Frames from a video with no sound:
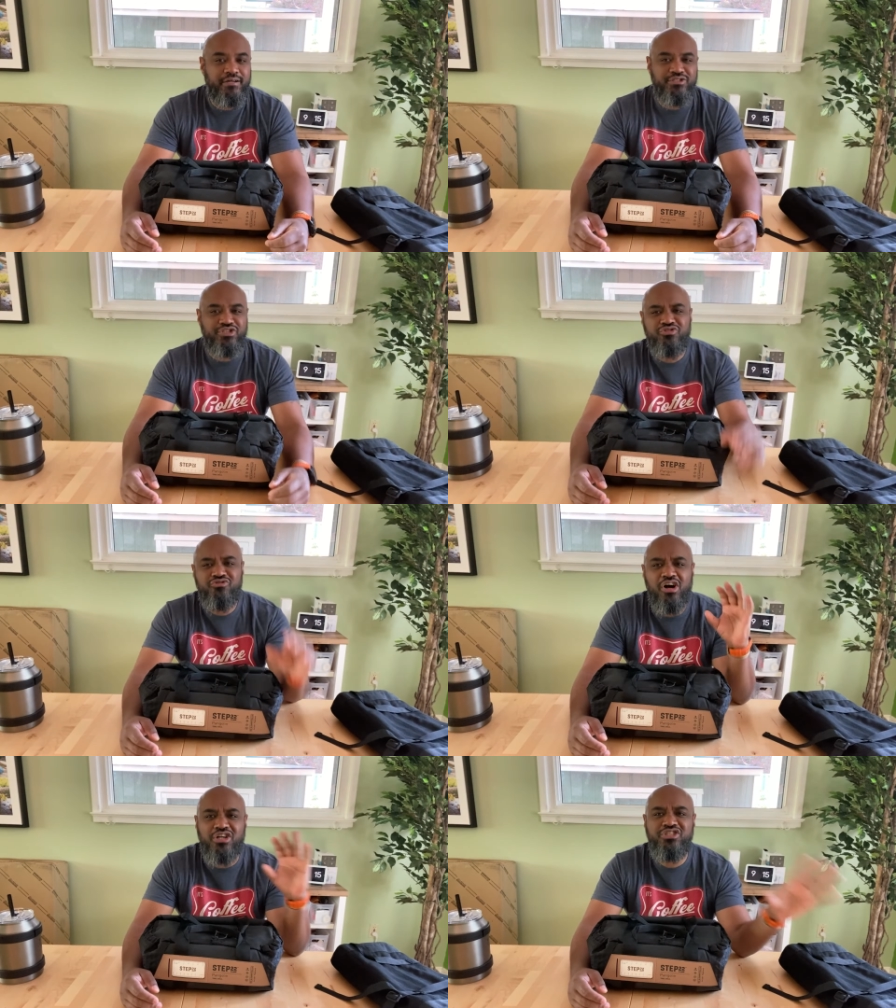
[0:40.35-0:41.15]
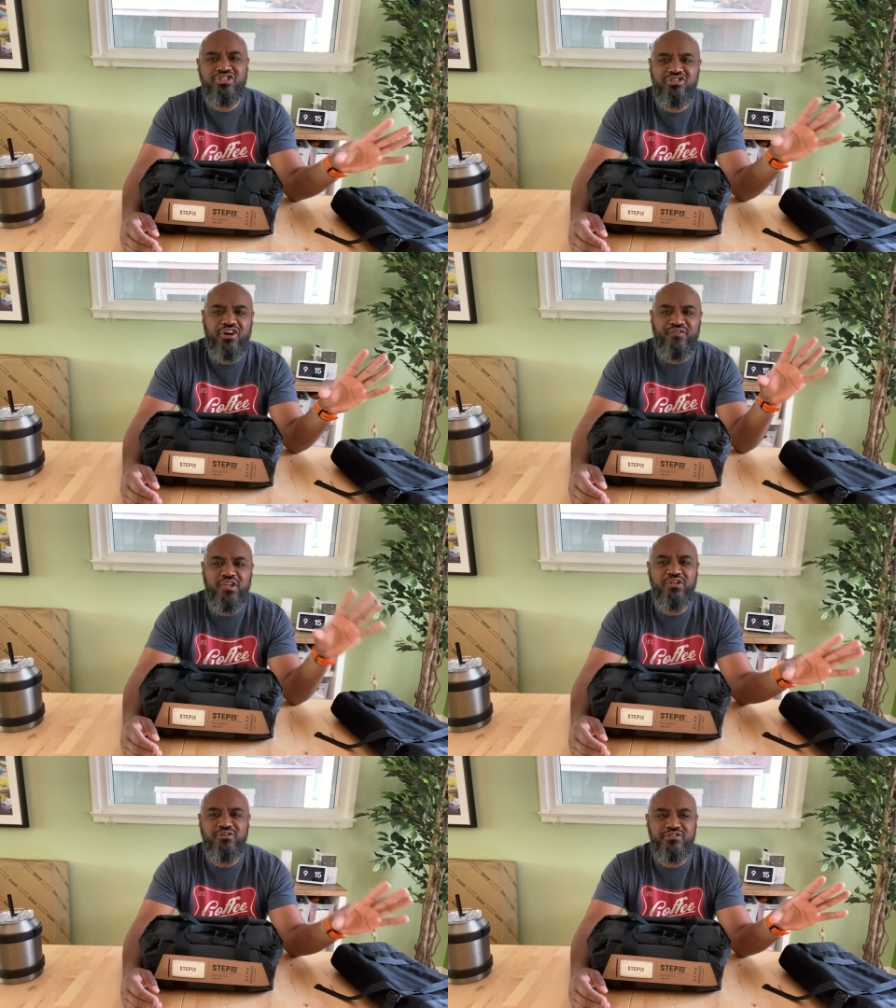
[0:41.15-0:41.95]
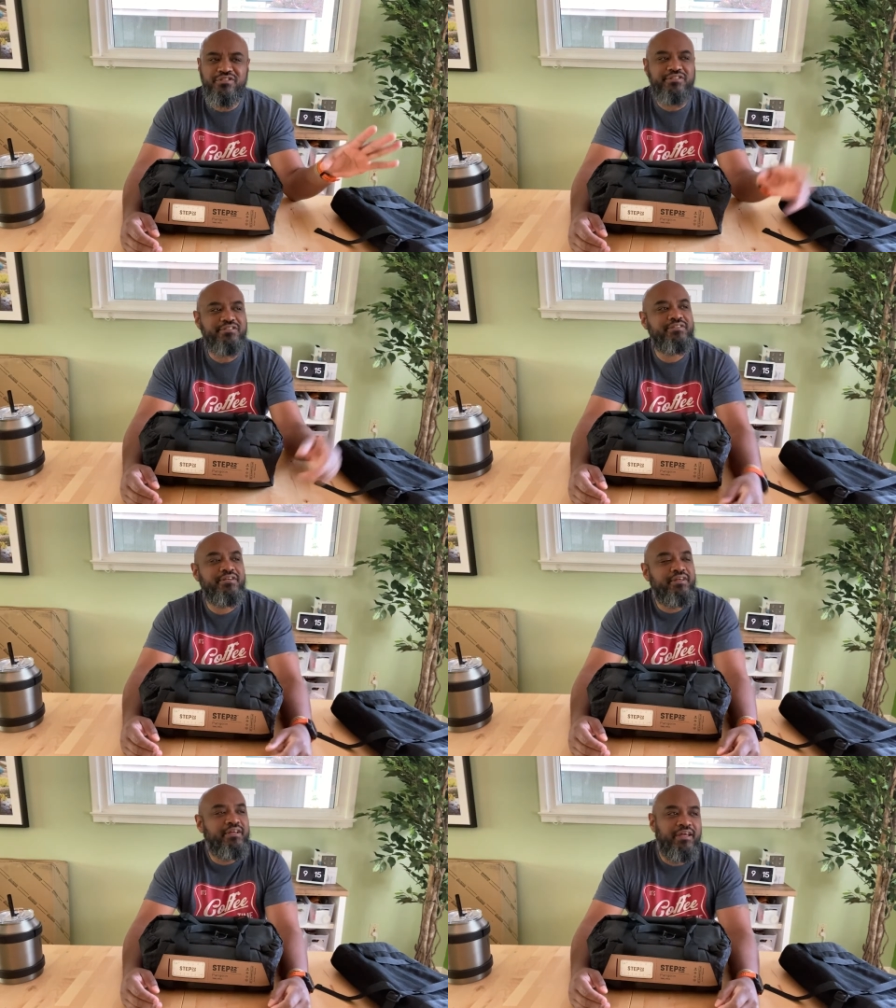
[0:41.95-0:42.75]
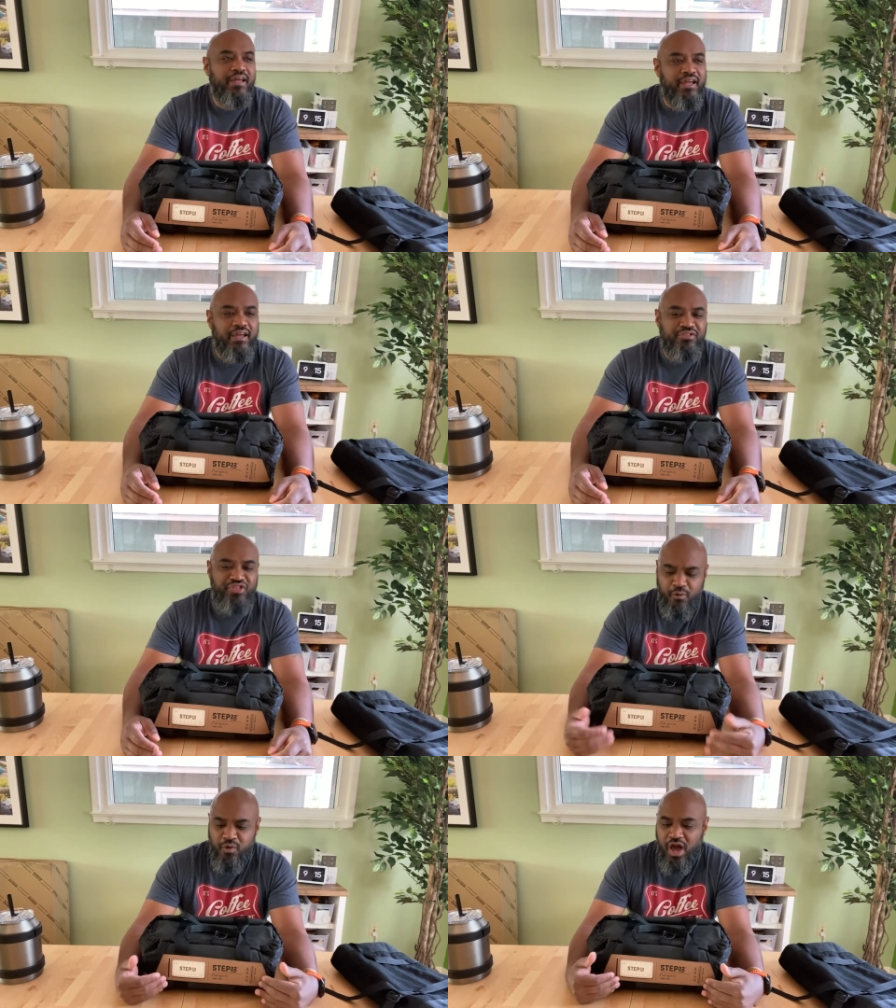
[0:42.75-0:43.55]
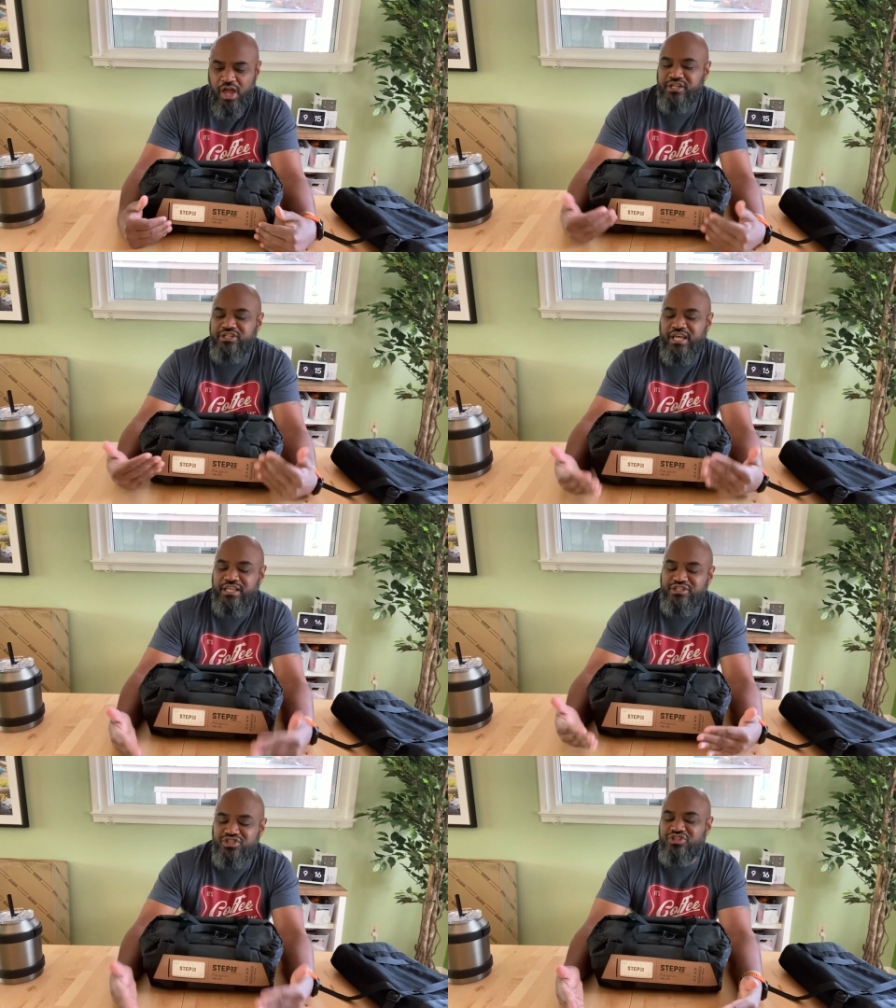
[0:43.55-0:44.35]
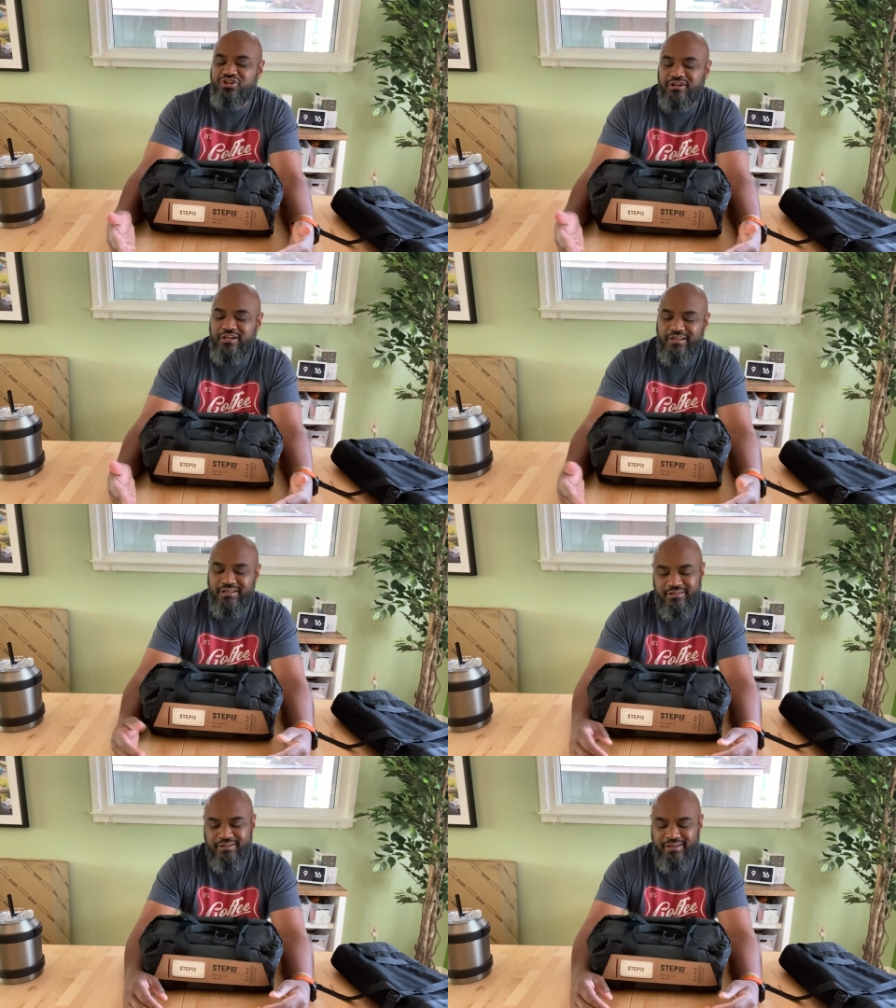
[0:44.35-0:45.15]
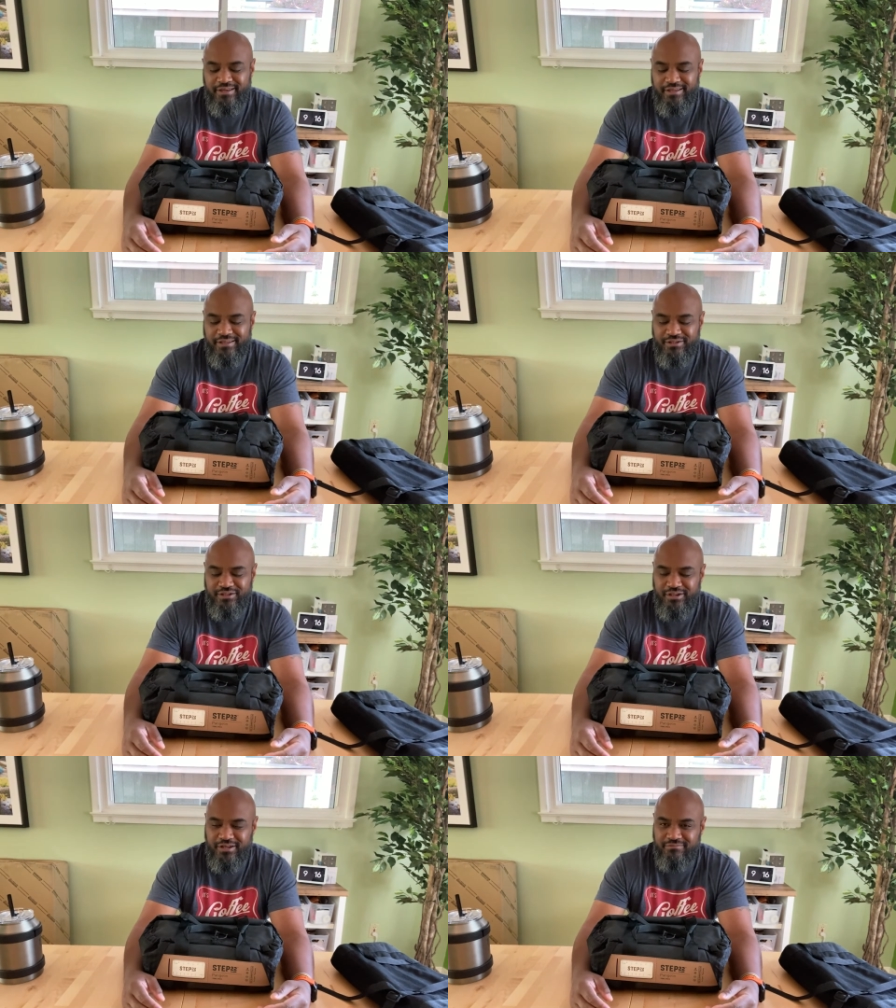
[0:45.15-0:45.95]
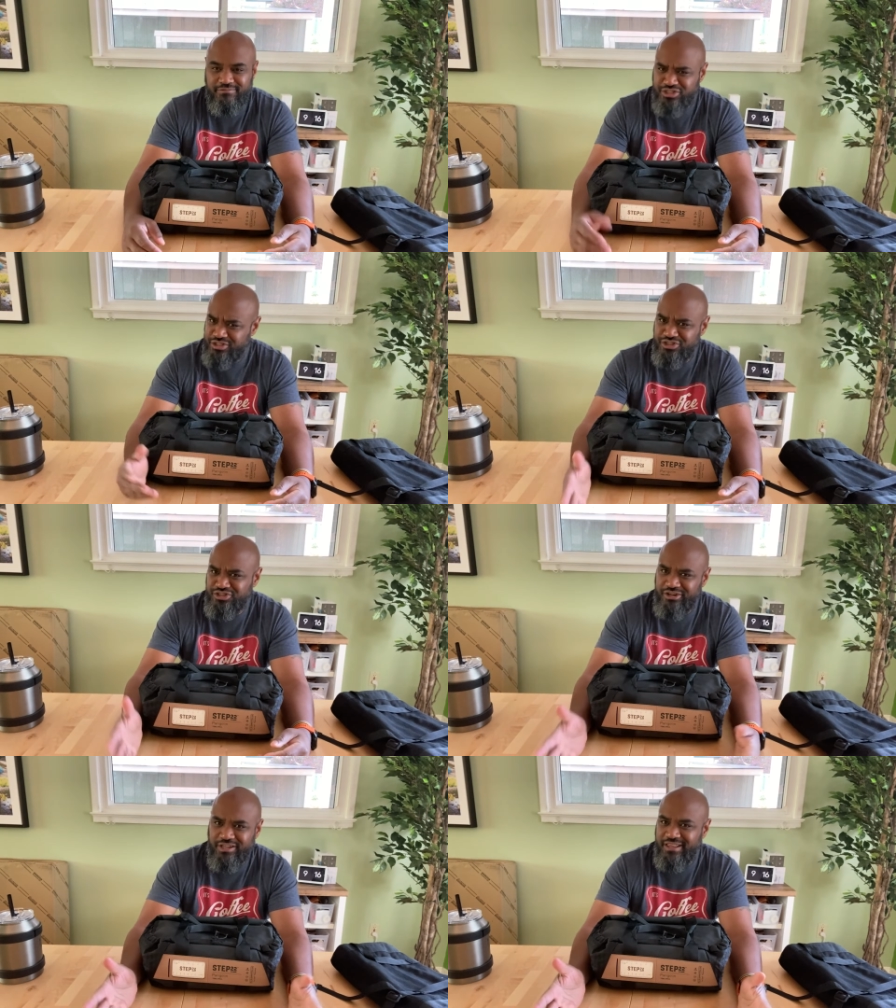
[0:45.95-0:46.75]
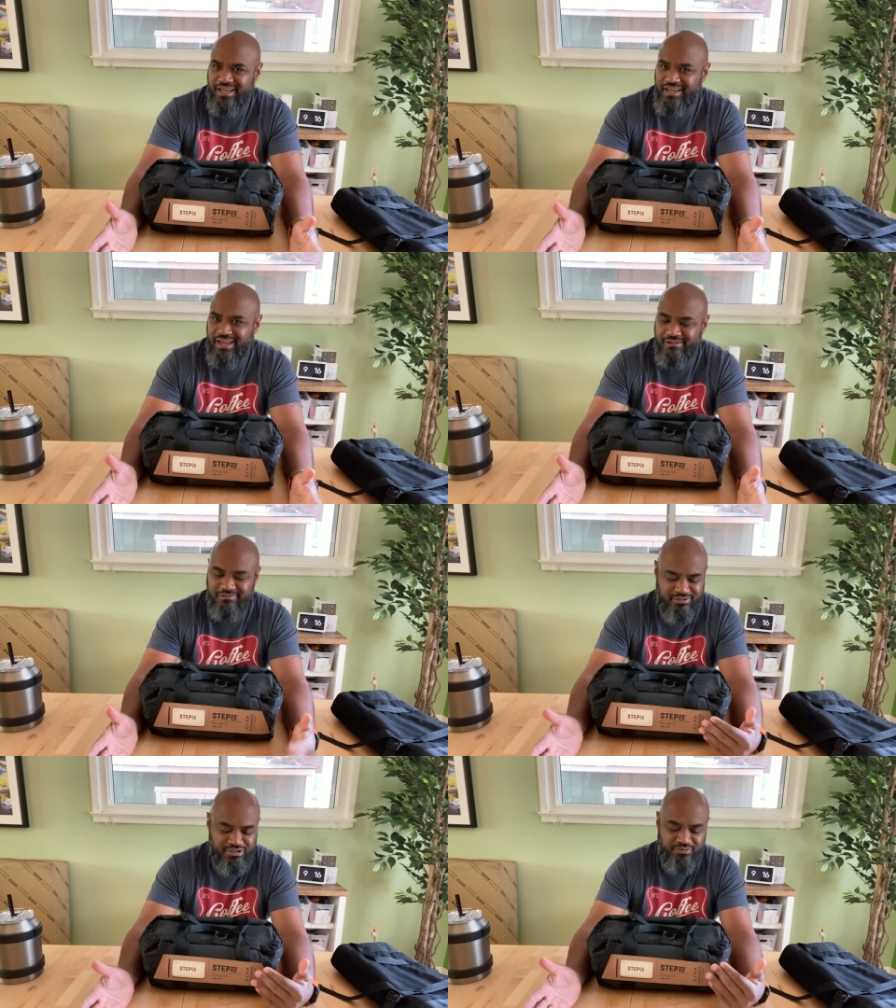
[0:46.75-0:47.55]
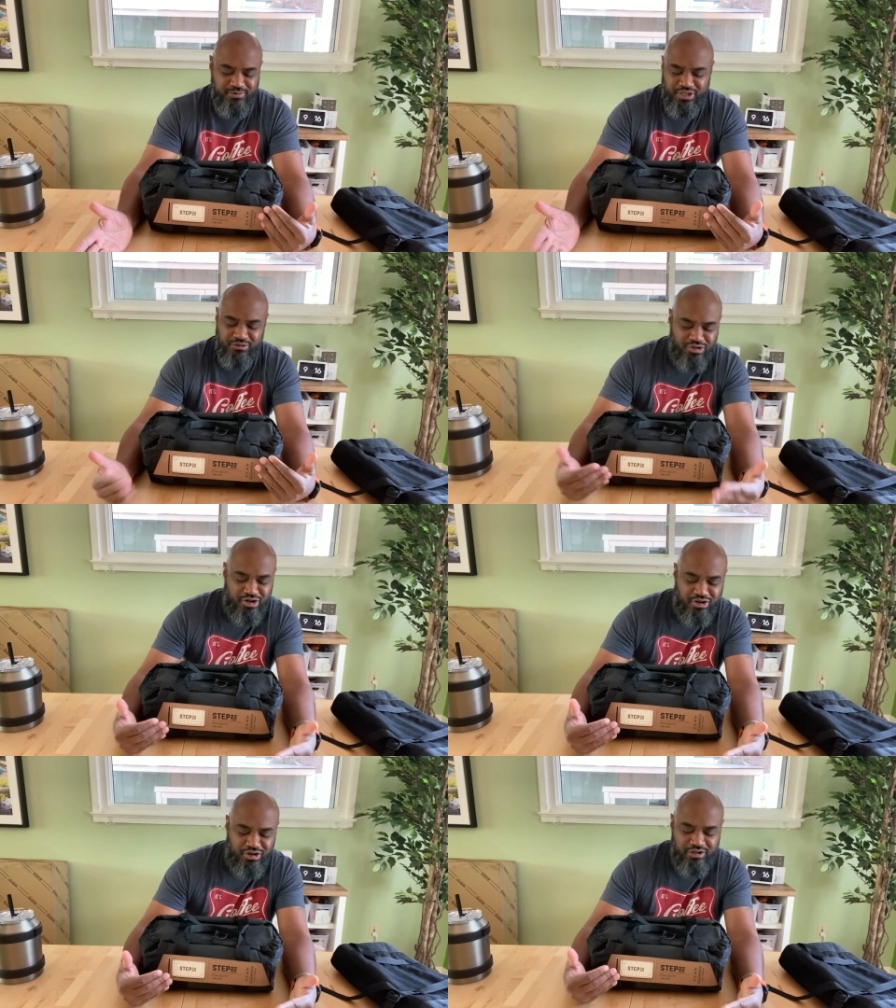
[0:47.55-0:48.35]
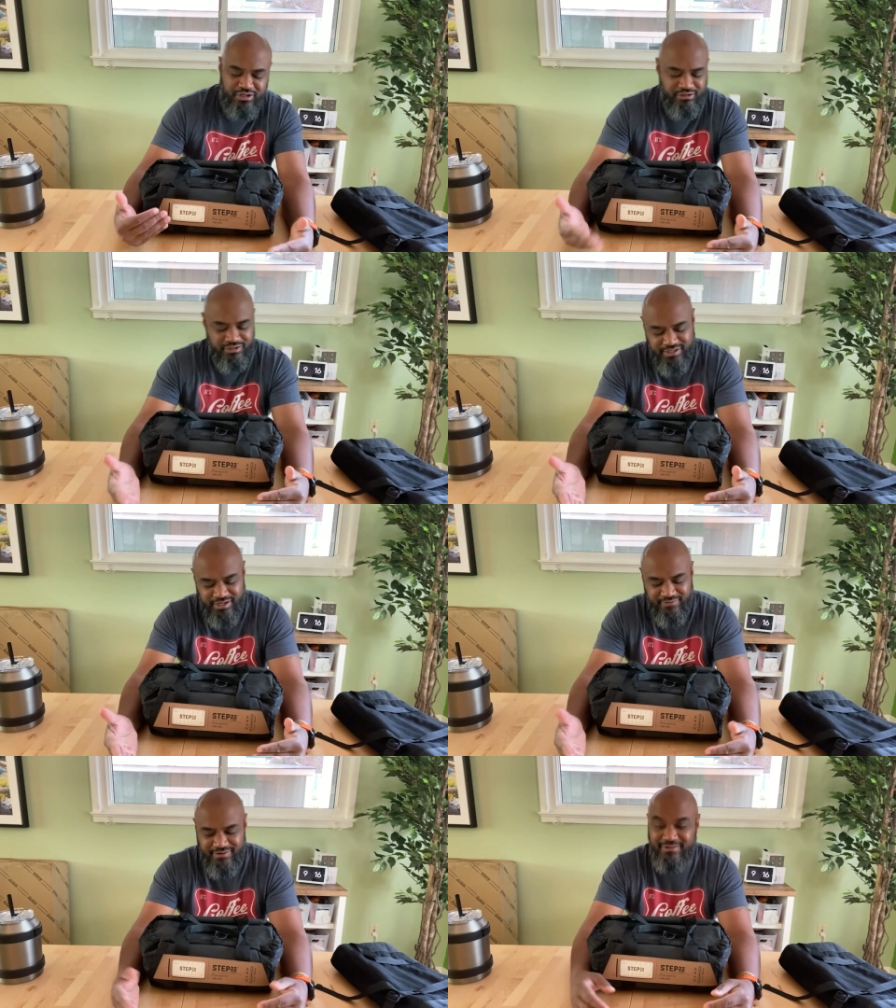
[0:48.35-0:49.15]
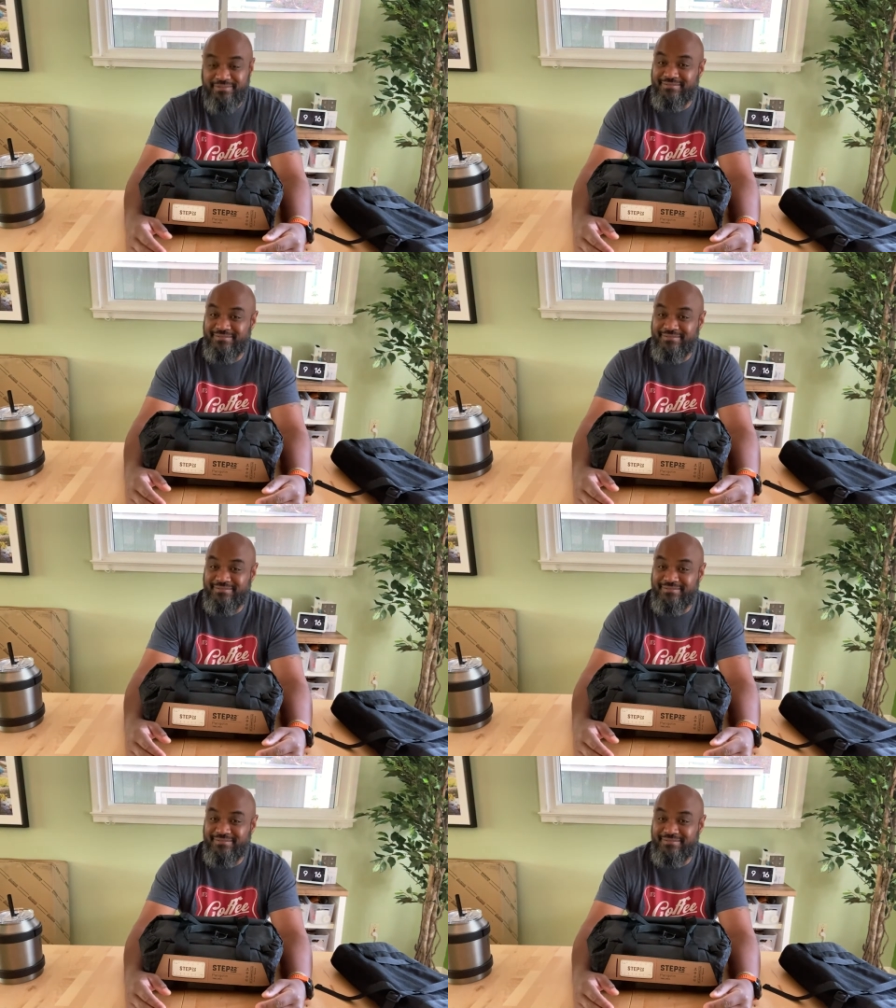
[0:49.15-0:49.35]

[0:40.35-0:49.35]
Instructions are for losers, and that way I can take the journey, and it's the journey that counts, what you learn and you discover,